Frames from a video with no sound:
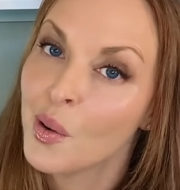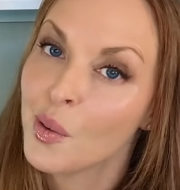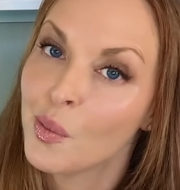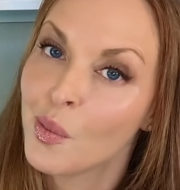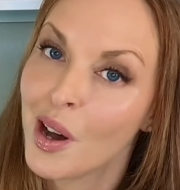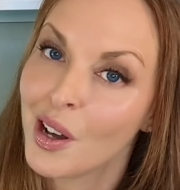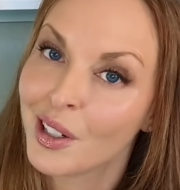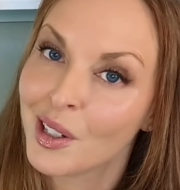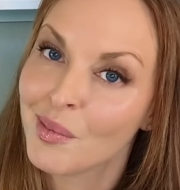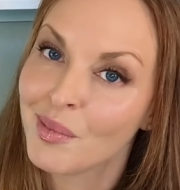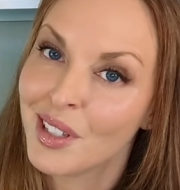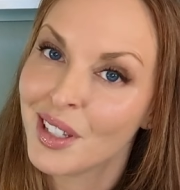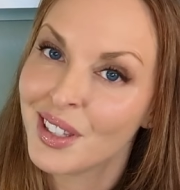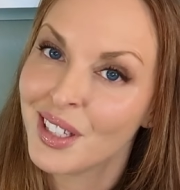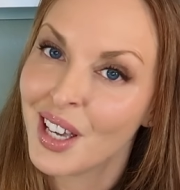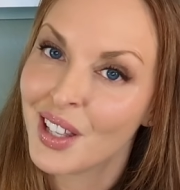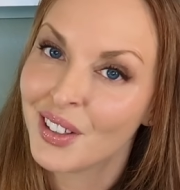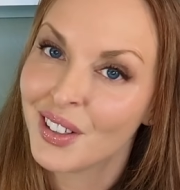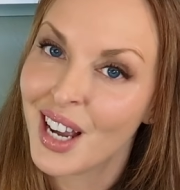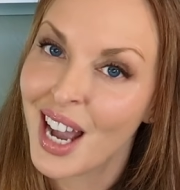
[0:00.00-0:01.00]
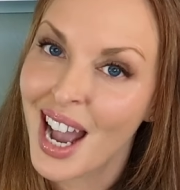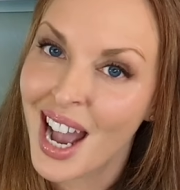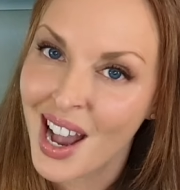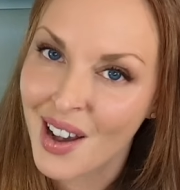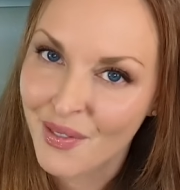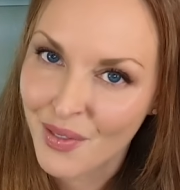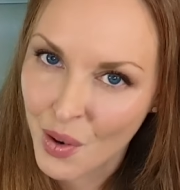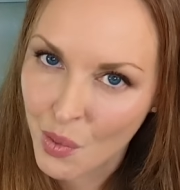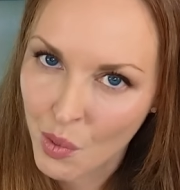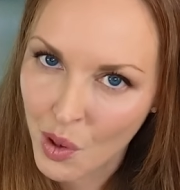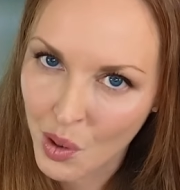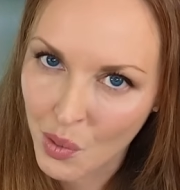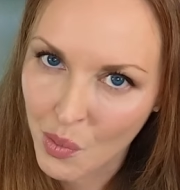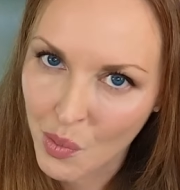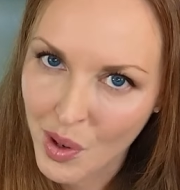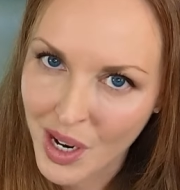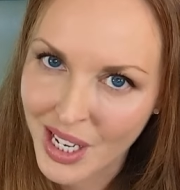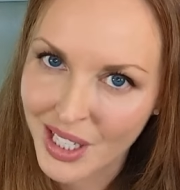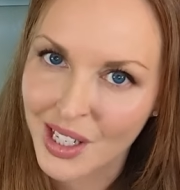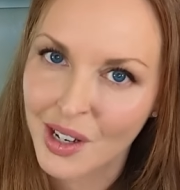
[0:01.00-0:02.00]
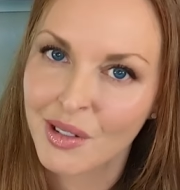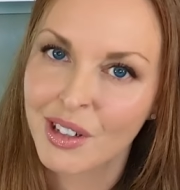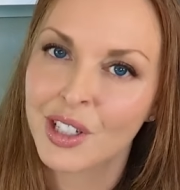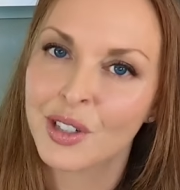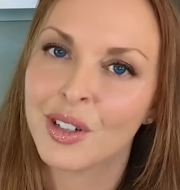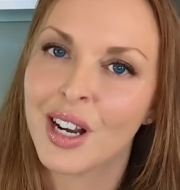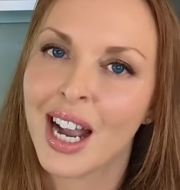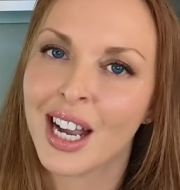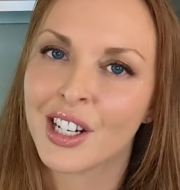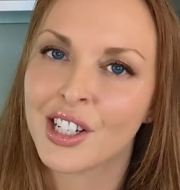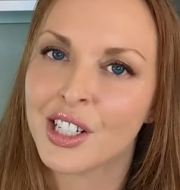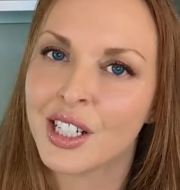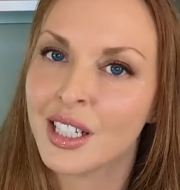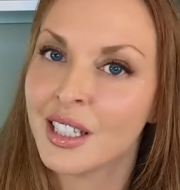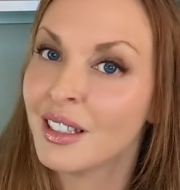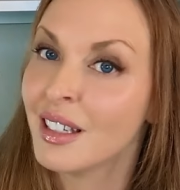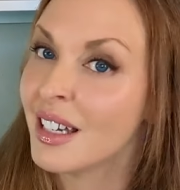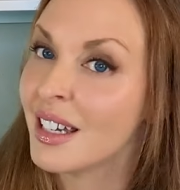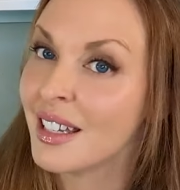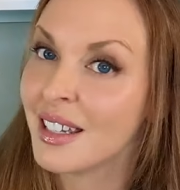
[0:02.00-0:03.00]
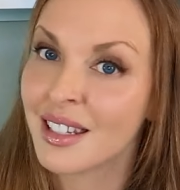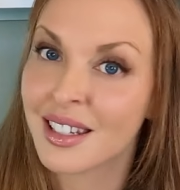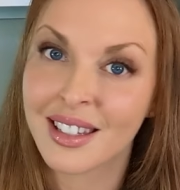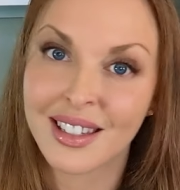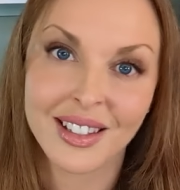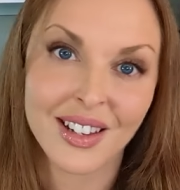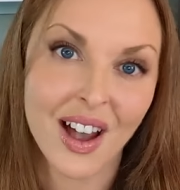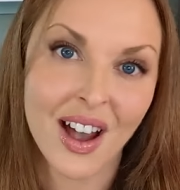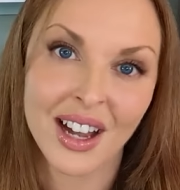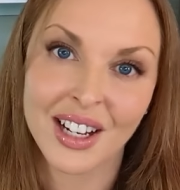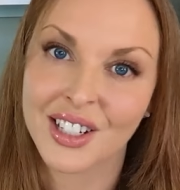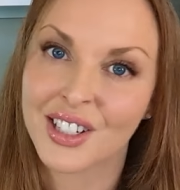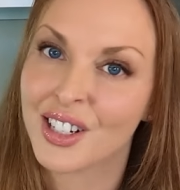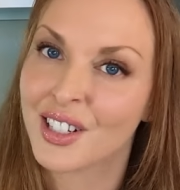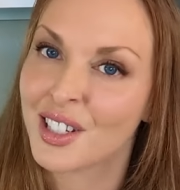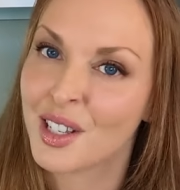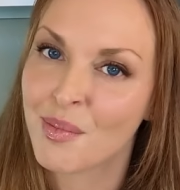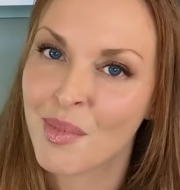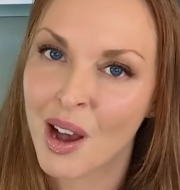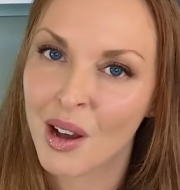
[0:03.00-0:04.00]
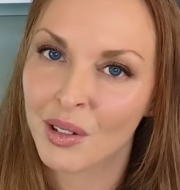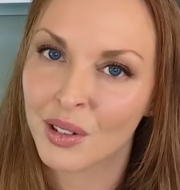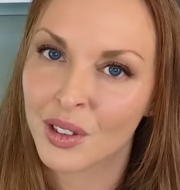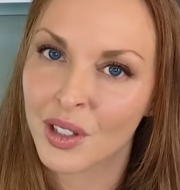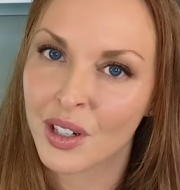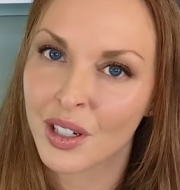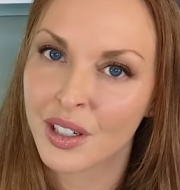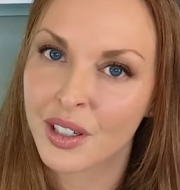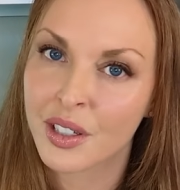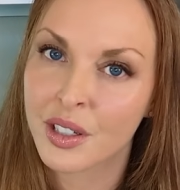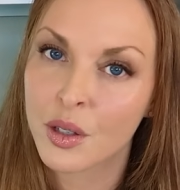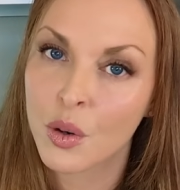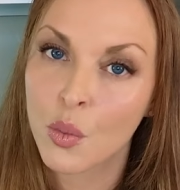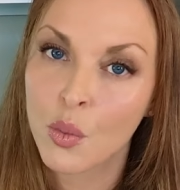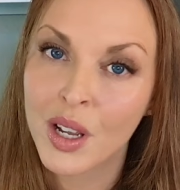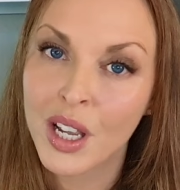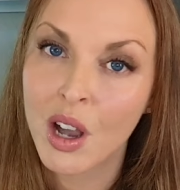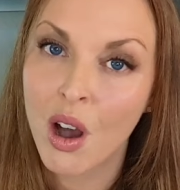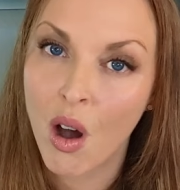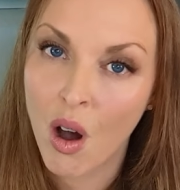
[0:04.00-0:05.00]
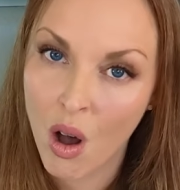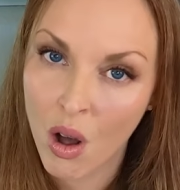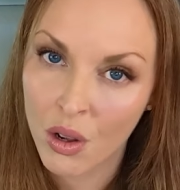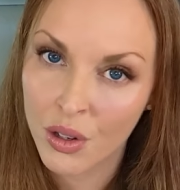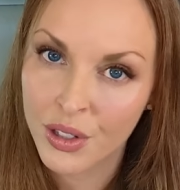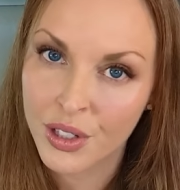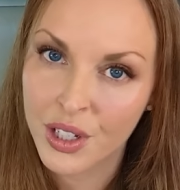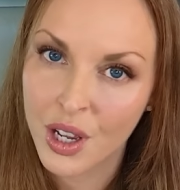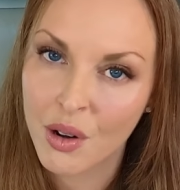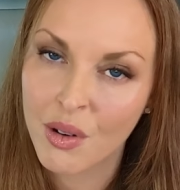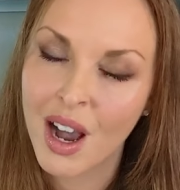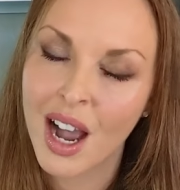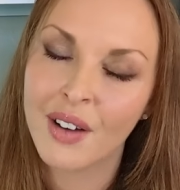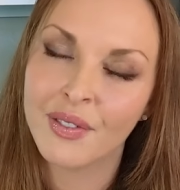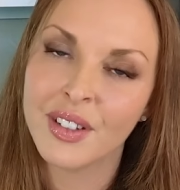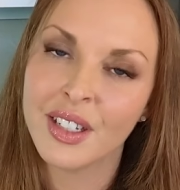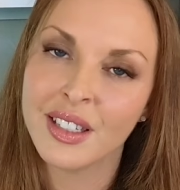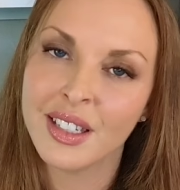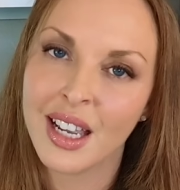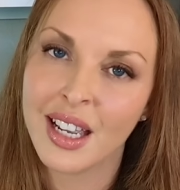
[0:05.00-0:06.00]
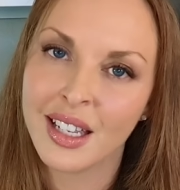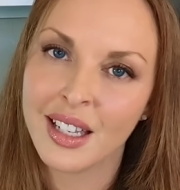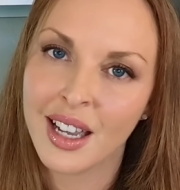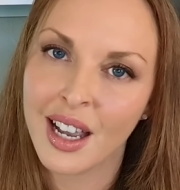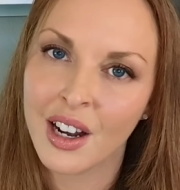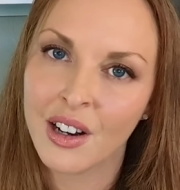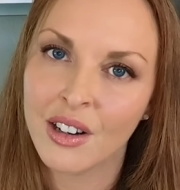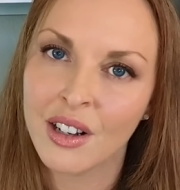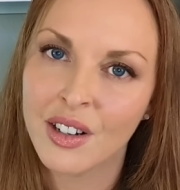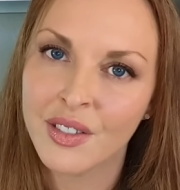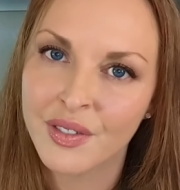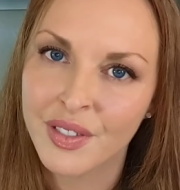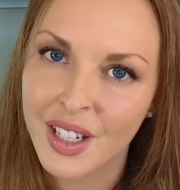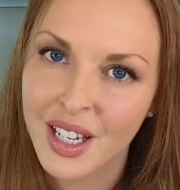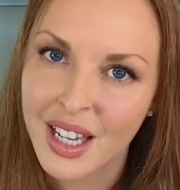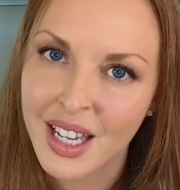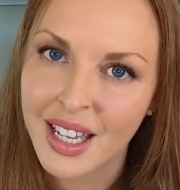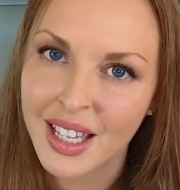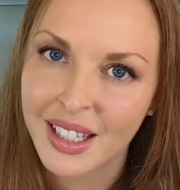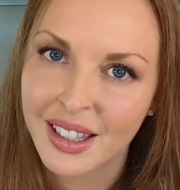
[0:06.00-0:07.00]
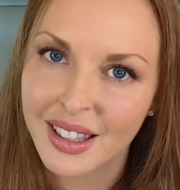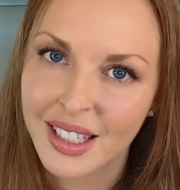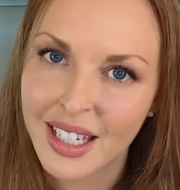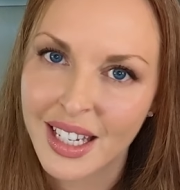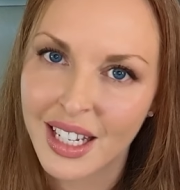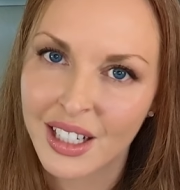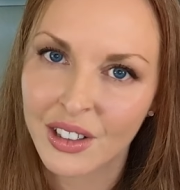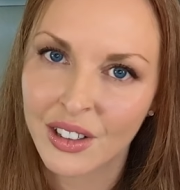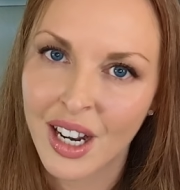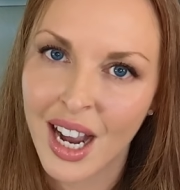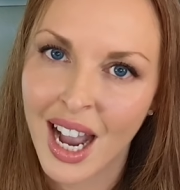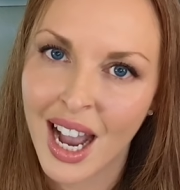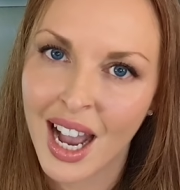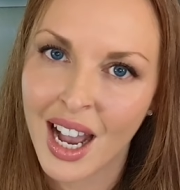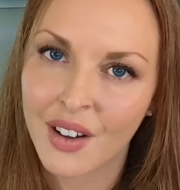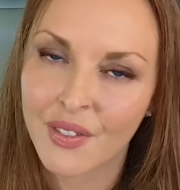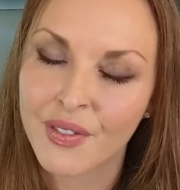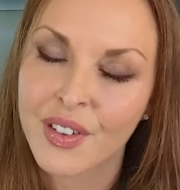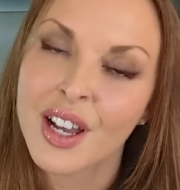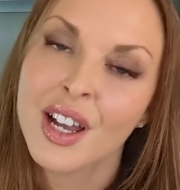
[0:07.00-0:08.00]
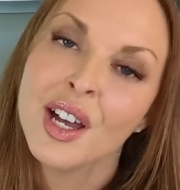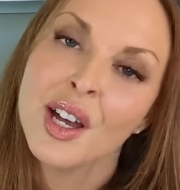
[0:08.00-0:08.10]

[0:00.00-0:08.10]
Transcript: Welcome to the other half, where we know attraction is not just about looks. We also have to take care of the inner half.